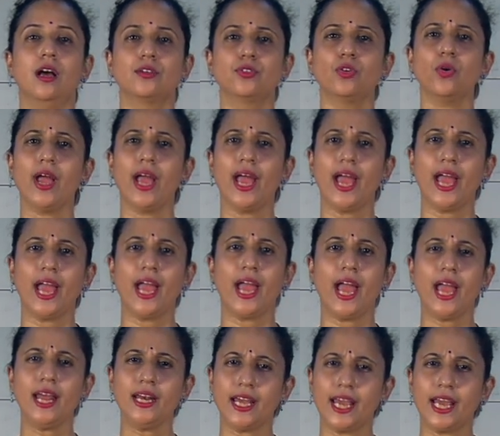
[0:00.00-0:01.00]
So,
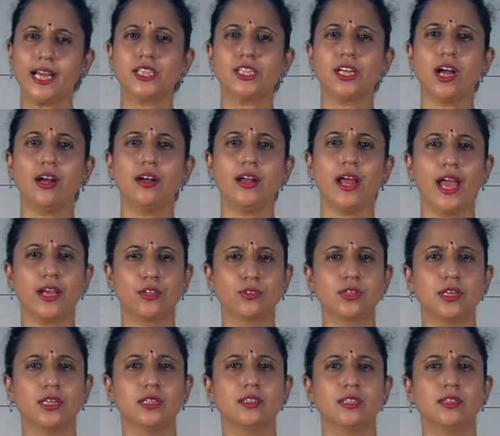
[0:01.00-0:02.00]
an HR
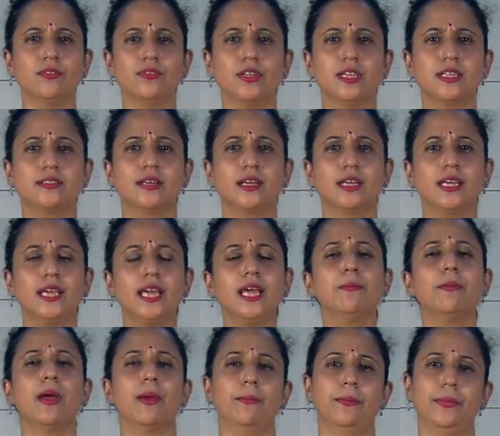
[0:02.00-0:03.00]
executive is the
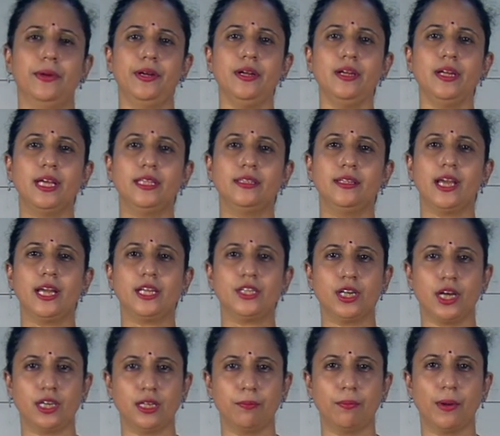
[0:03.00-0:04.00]
key member in the
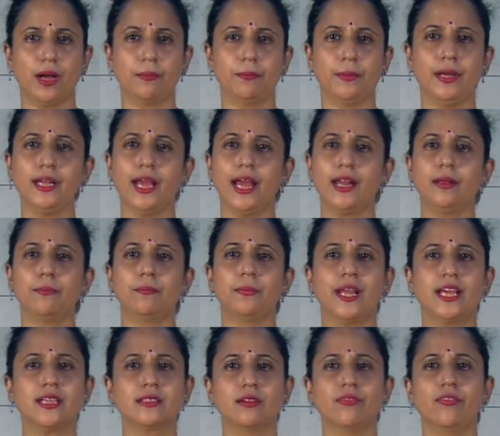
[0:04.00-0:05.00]
HR department and
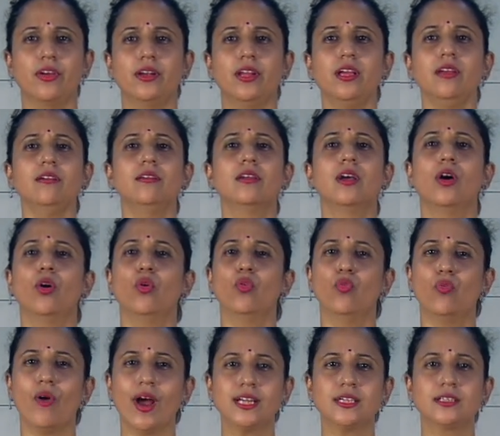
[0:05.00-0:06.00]
plays a very
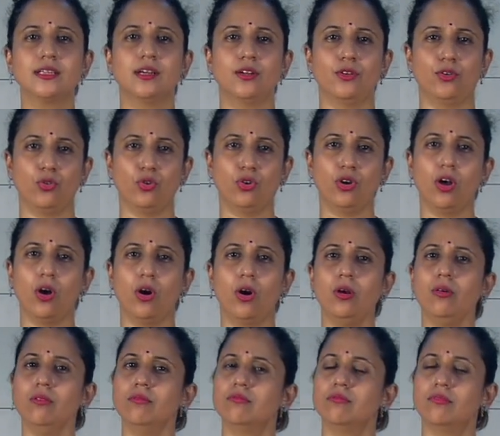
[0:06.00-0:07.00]
vital role
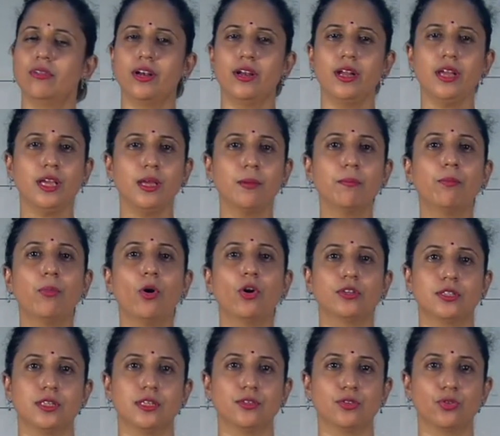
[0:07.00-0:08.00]
or very
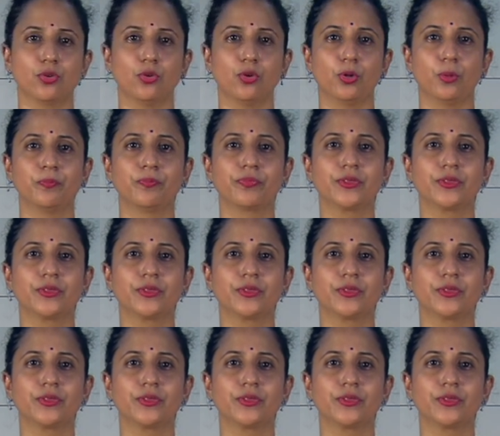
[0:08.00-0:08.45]
important role.